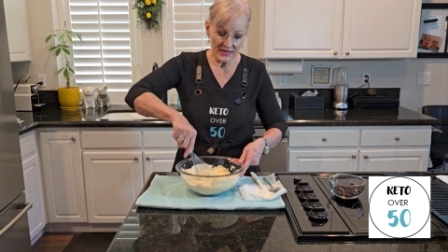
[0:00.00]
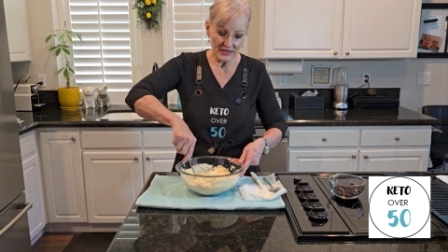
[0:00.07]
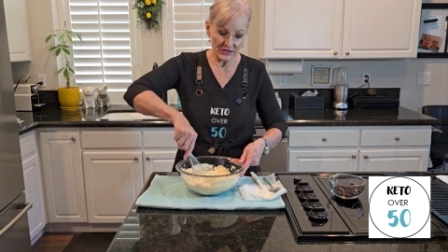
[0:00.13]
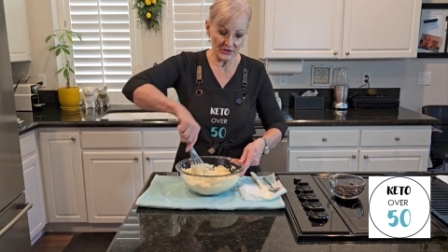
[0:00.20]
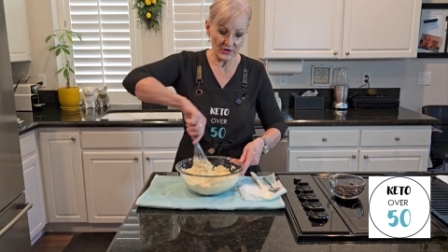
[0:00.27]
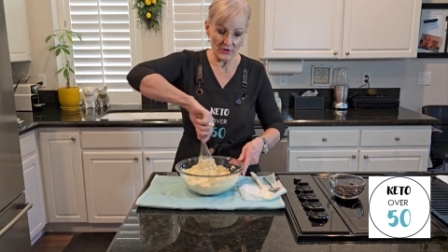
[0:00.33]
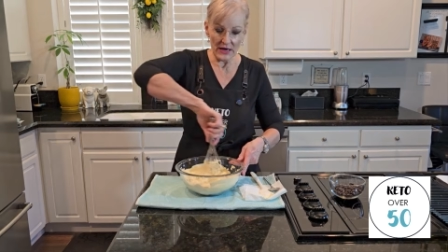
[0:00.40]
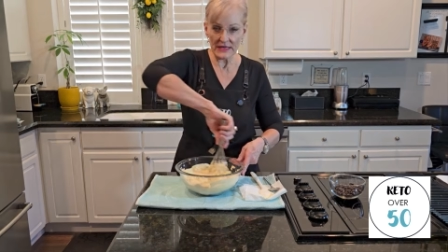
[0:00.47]

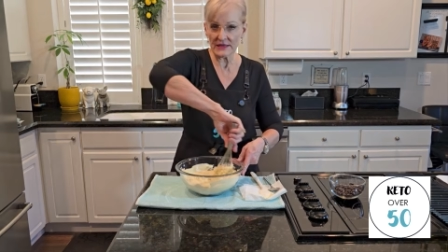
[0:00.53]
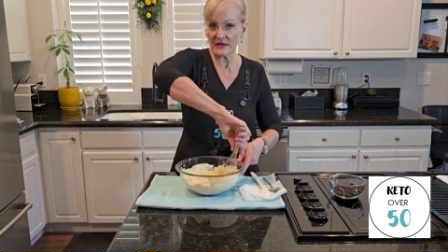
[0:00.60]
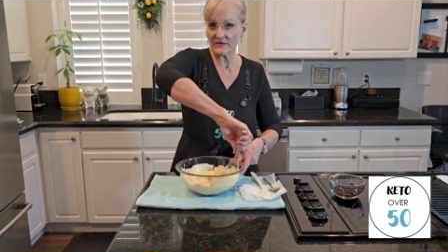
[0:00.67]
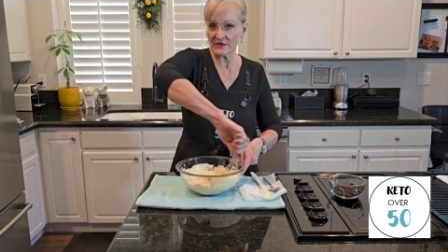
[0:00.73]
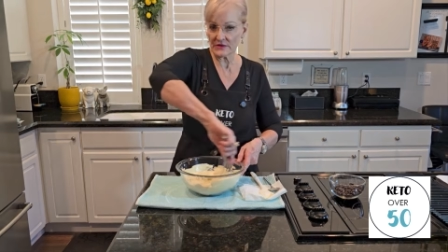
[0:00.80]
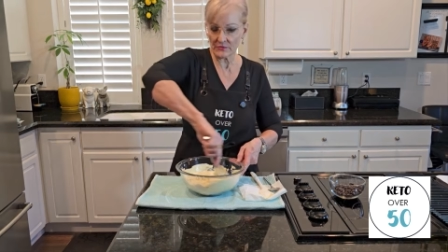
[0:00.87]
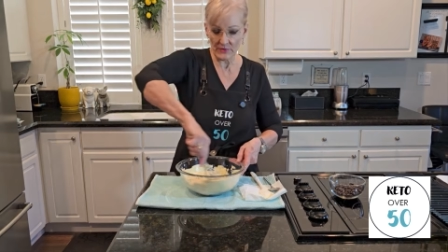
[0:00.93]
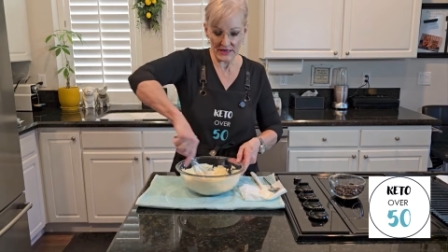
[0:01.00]
You know, I love
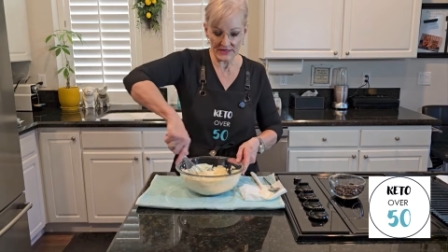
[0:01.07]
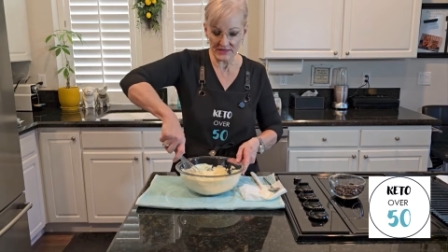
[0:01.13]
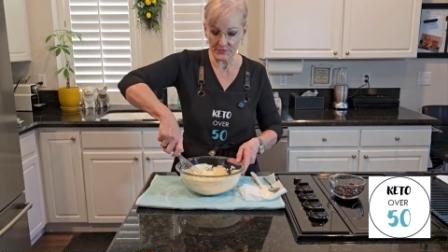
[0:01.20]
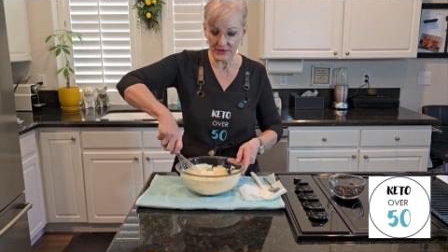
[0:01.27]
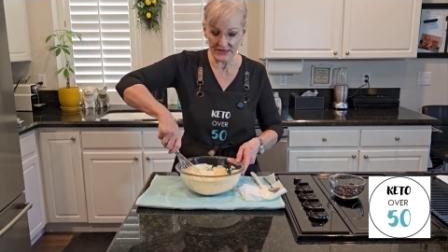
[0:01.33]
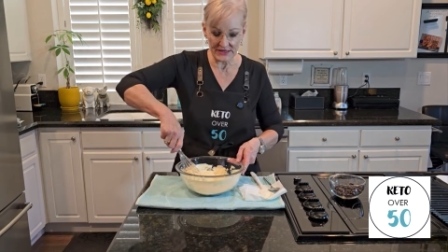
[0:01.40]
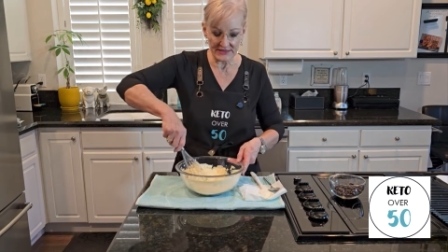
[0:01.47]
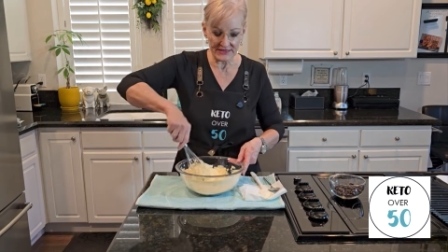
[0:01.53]
a
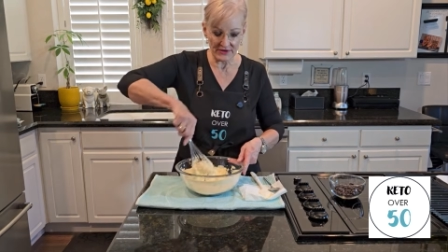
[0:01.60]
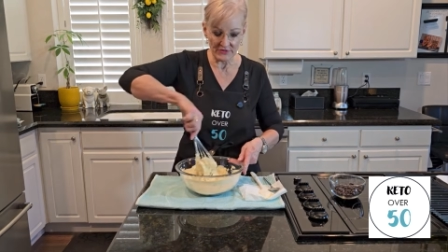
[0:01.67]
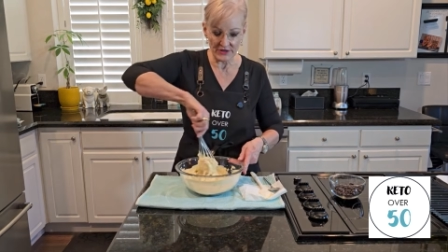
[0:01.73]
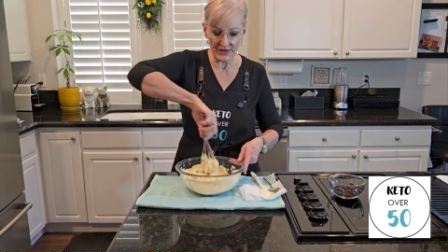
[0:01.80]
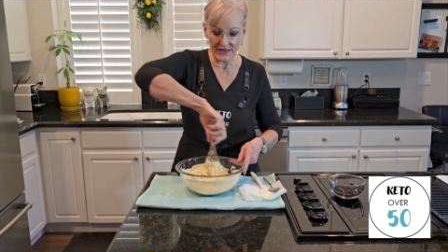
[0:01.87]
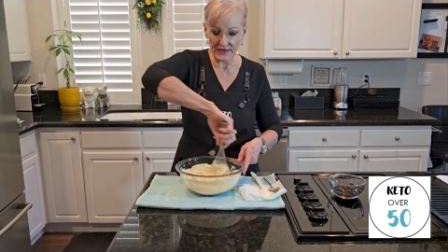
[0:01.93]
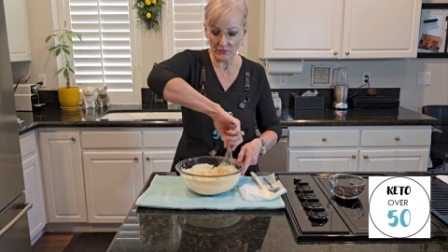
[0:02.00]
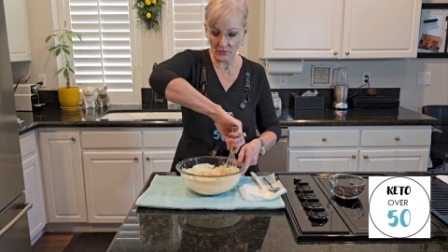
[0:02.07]
recipe that's
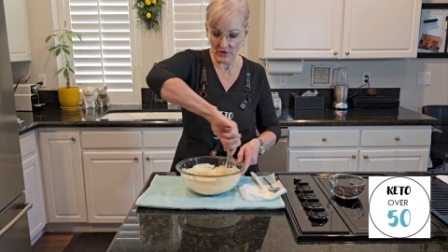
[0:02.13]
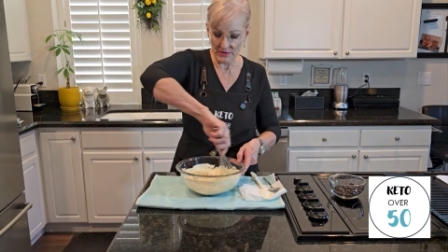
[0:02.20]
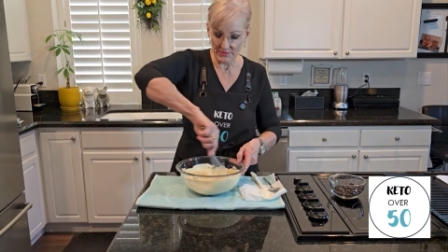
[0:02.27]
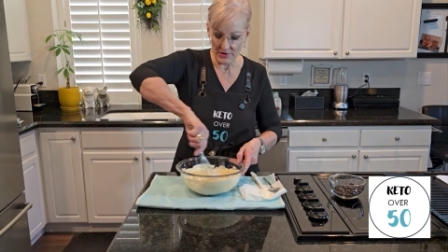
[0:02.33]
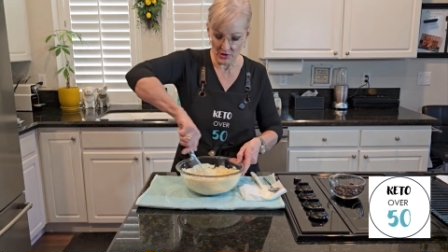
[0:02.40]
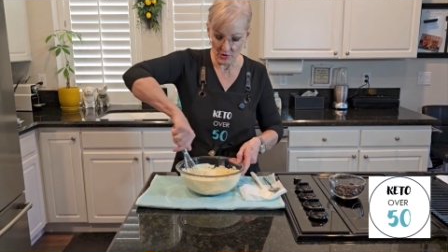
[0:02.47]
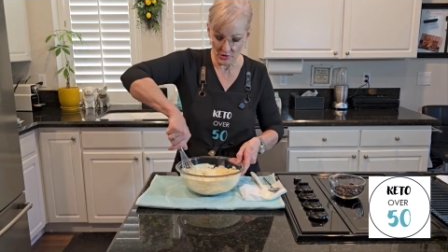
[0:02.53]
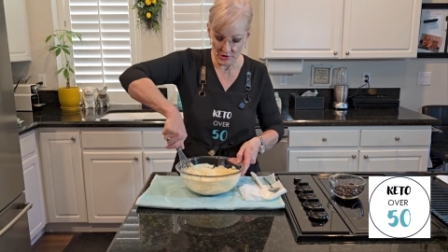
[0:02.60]
everything in one
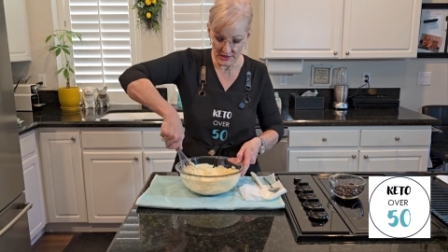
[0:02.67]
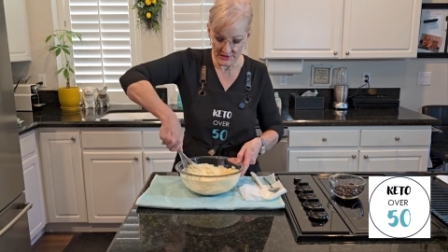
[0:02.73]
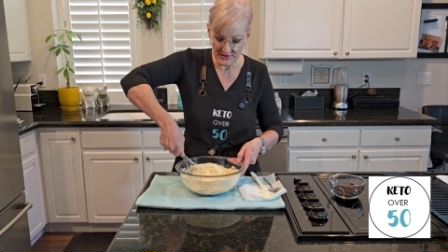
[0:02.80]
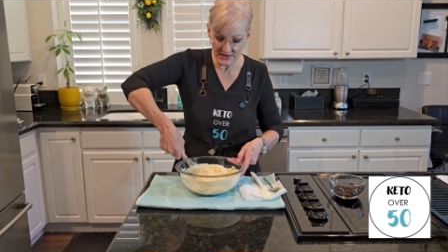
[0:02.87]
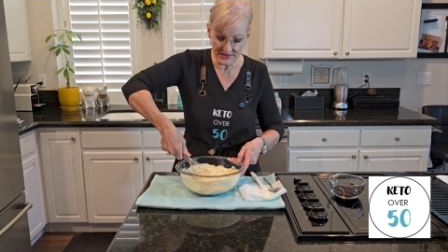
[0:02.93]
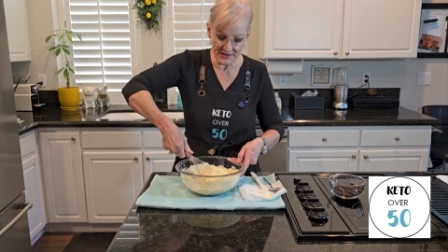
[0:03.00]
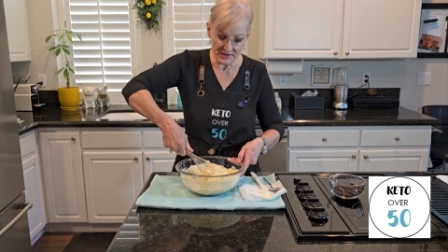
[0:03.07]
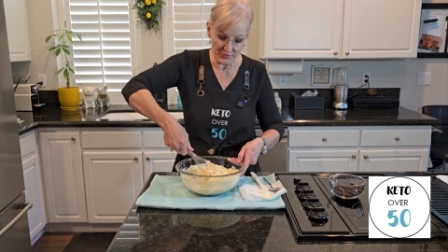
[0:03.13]
bowl, and
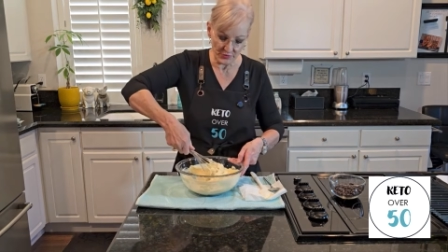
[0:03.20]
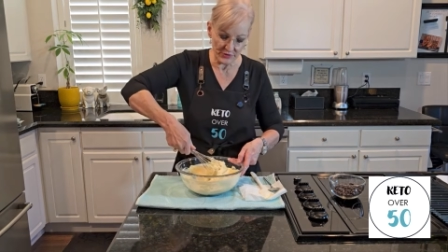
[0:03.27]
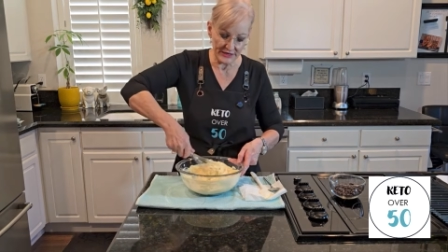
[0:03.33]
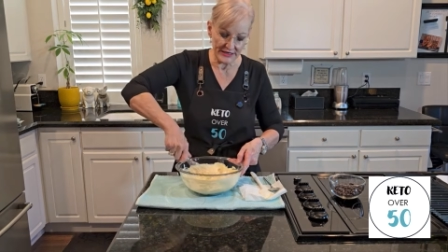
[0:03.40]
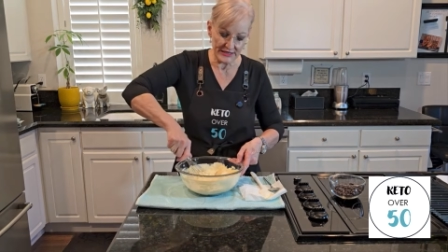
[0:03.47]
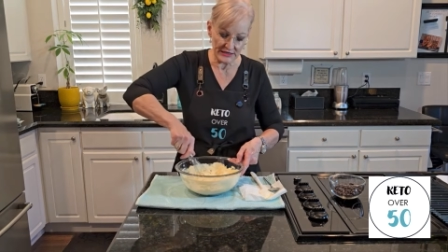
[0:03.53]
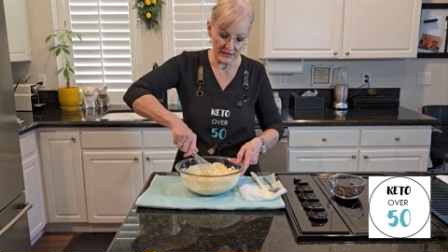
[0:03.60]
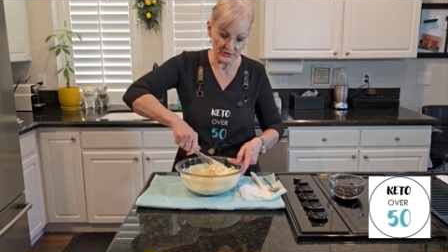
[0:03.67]
this is
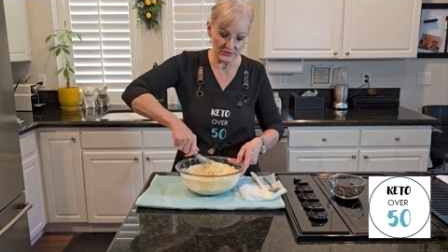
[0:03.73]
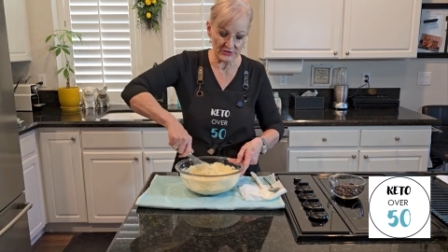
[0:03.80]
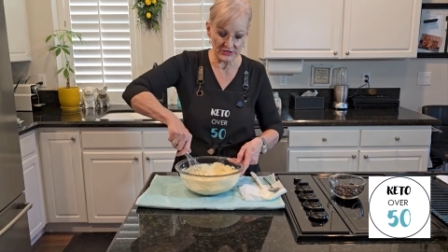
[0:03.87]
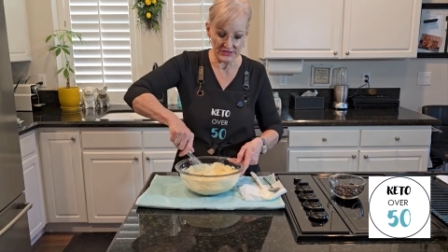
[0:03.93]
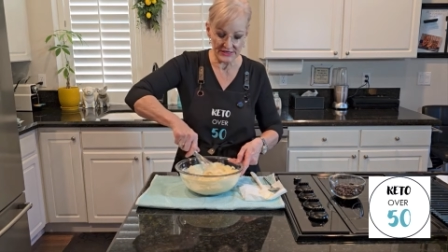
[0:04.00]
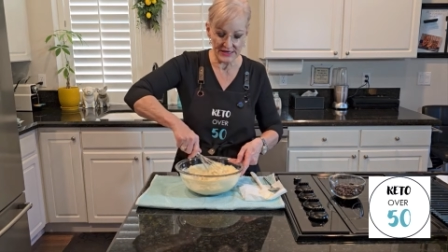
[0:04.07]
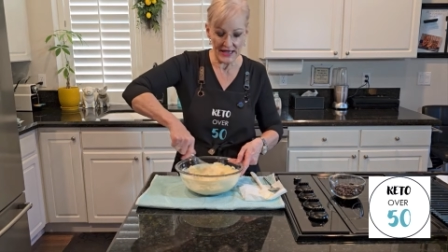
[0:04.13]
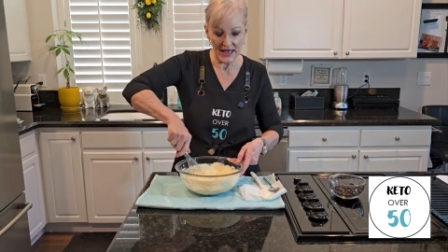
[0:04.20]
pretty close
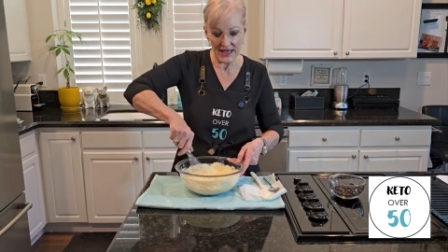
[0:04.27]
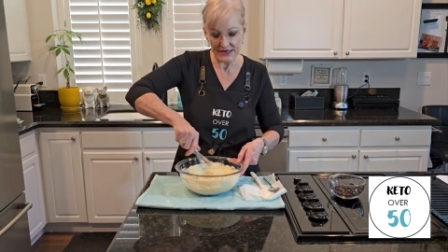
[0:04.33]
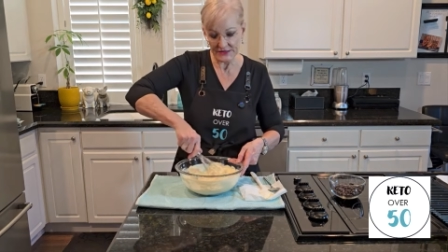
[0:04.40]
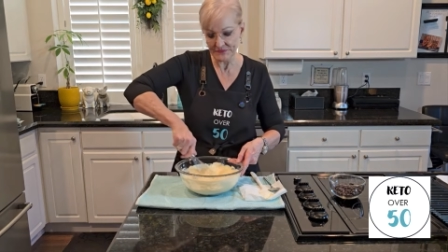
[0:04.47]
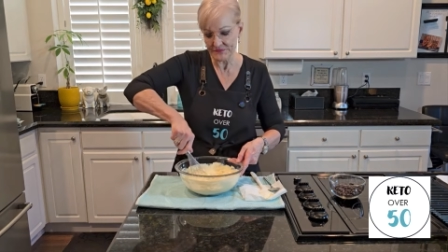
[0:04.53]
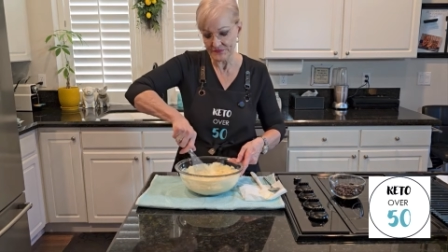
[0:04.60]
to that.